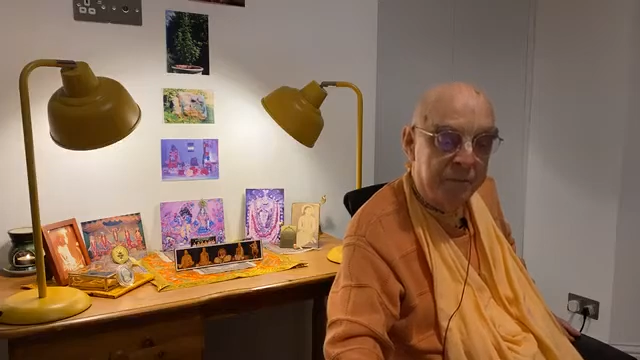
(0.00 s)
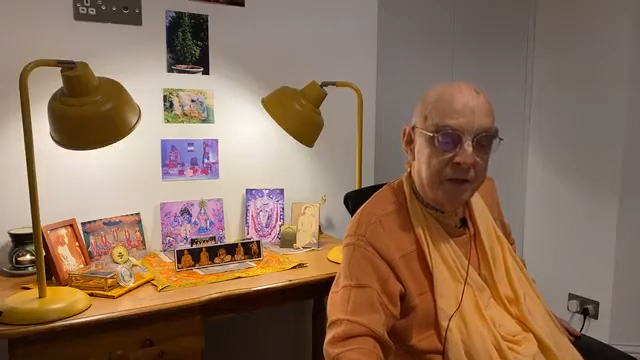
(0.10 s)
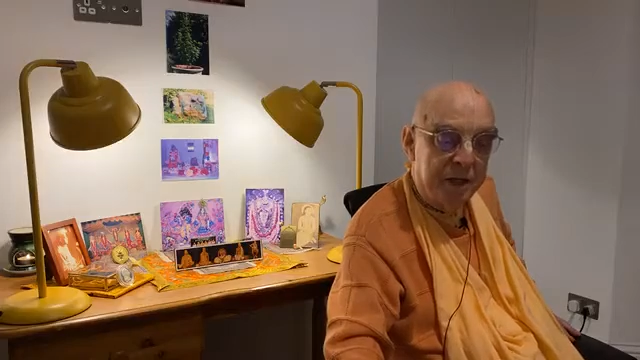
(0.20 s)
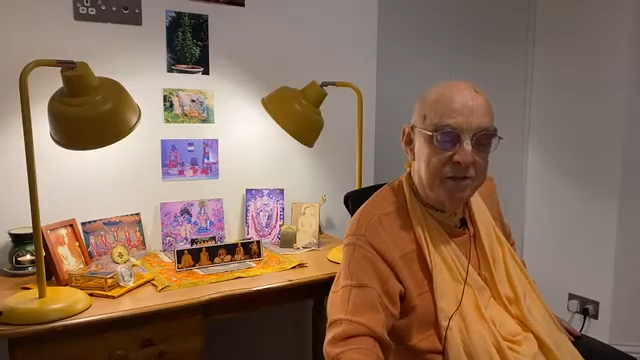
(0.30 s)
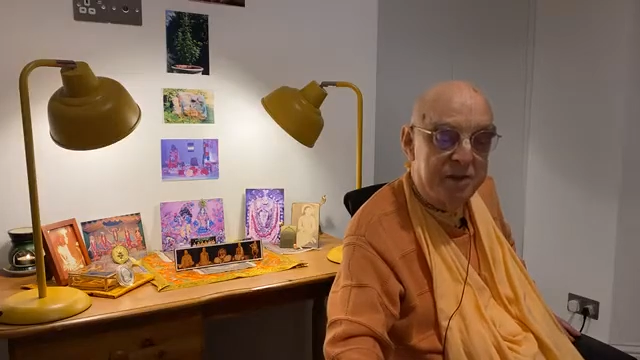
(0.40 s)

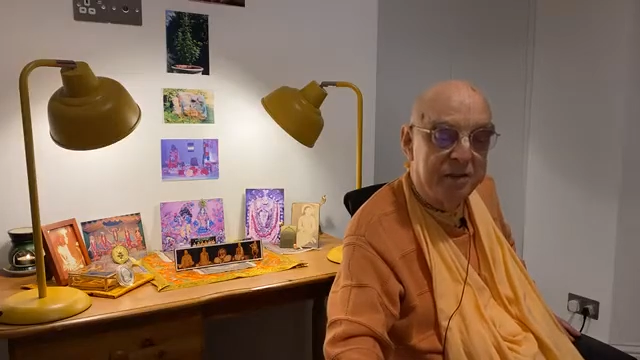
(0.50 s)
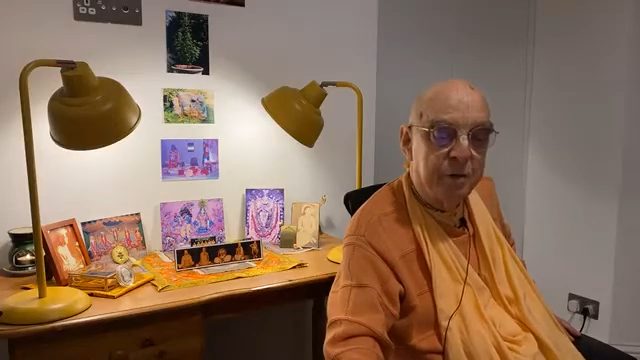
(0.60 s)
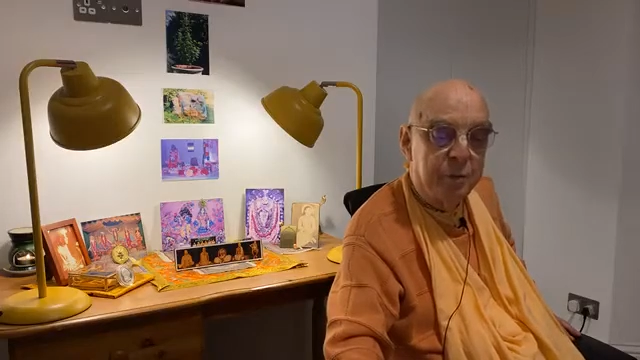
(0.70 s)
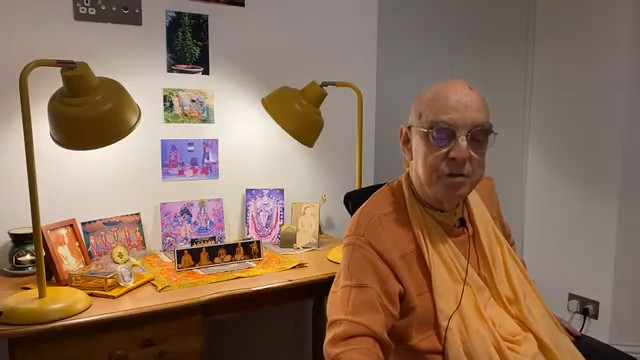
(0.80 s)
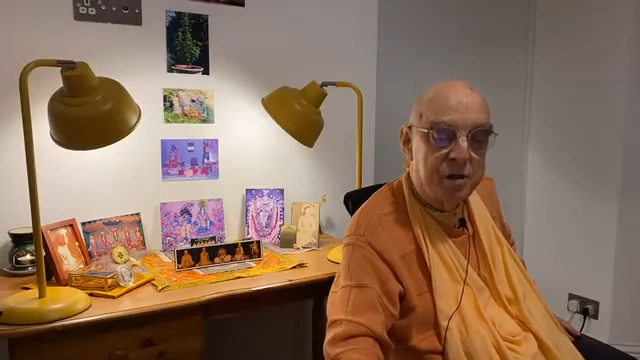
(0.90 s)
It is said that
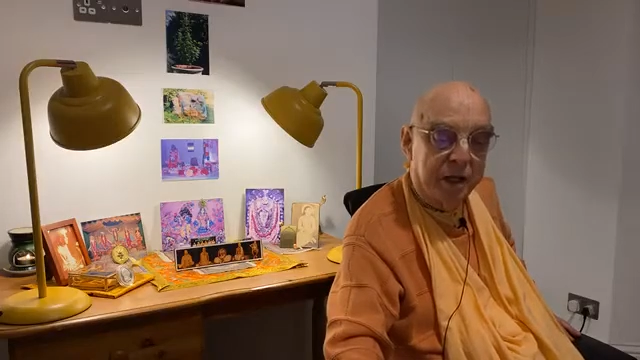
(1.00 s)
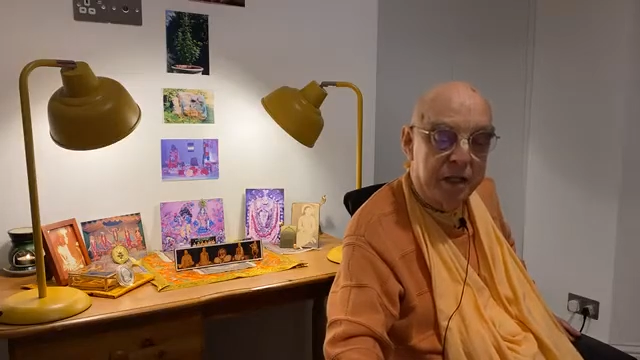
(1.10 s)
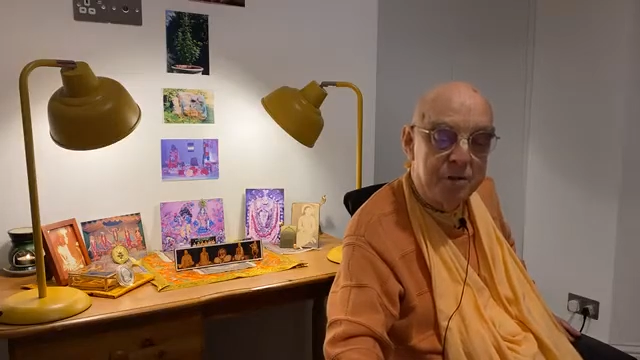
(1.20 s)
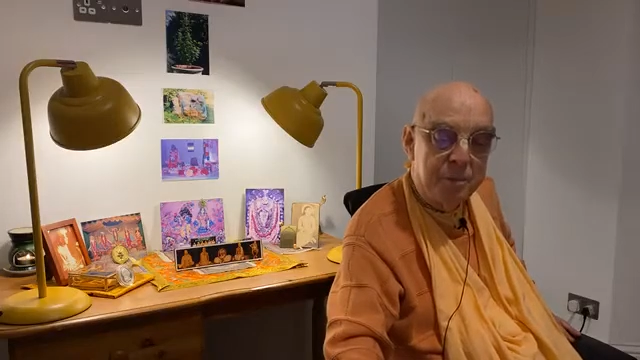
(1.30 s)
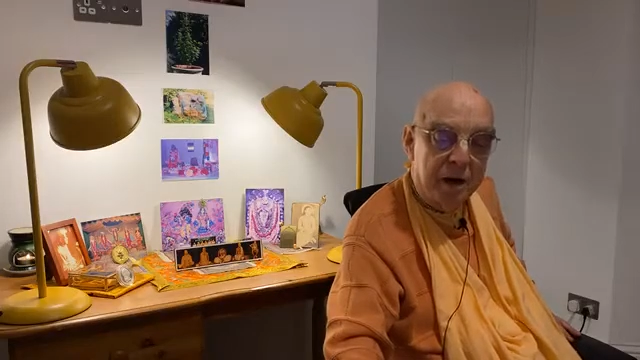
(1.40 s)
when
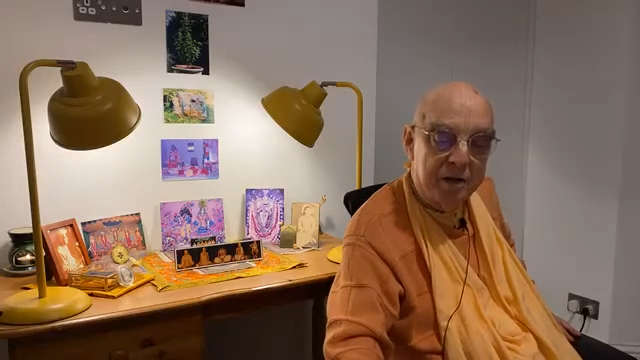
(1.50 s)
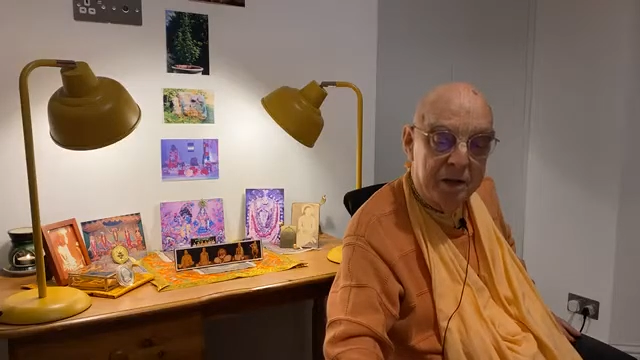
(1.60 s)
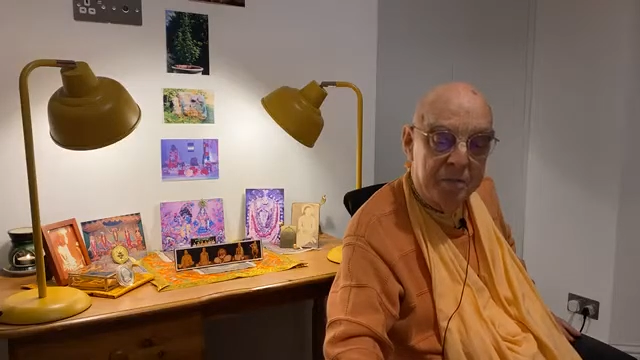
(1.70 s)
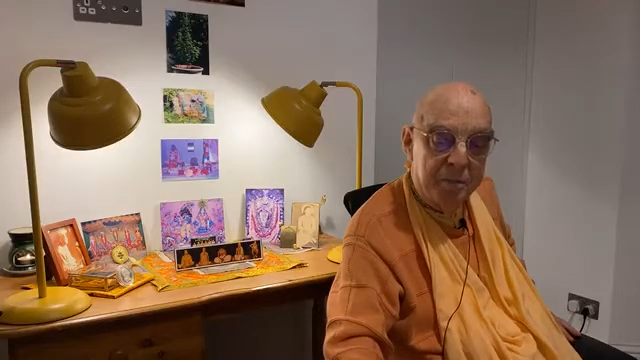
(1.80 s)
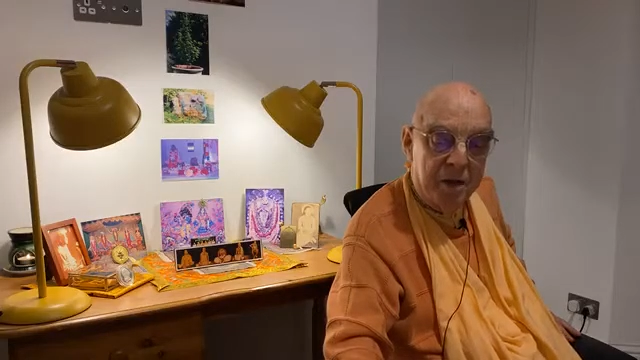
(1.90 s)
Jagadish Pandit